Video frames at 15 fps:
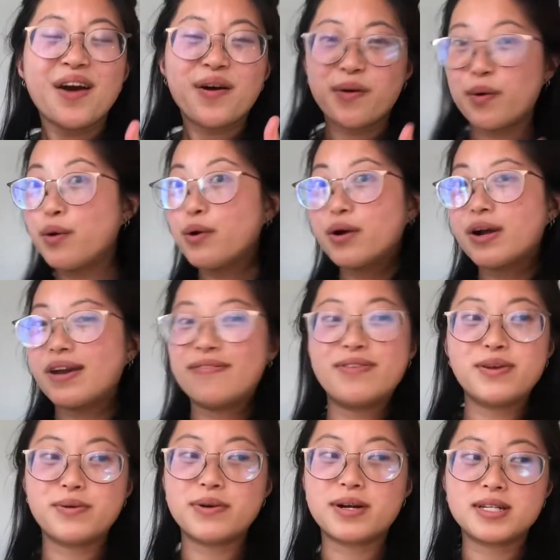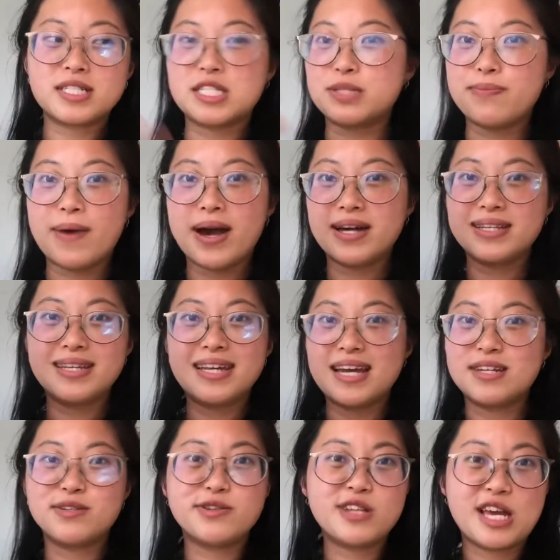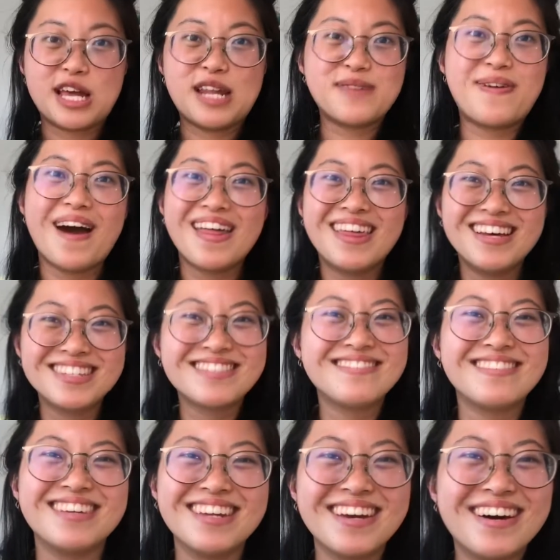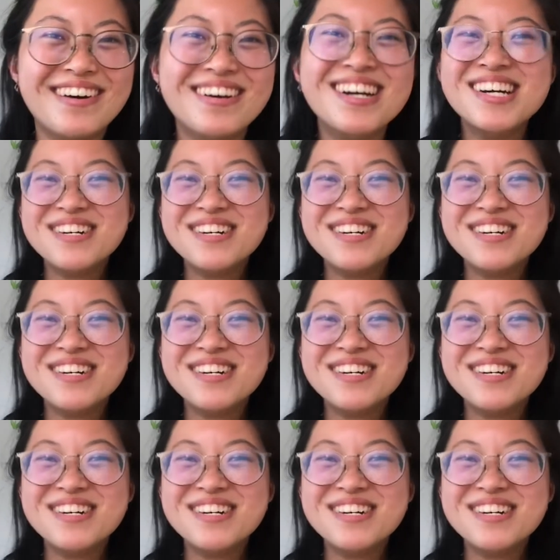or if you were just mildly entertained by this video,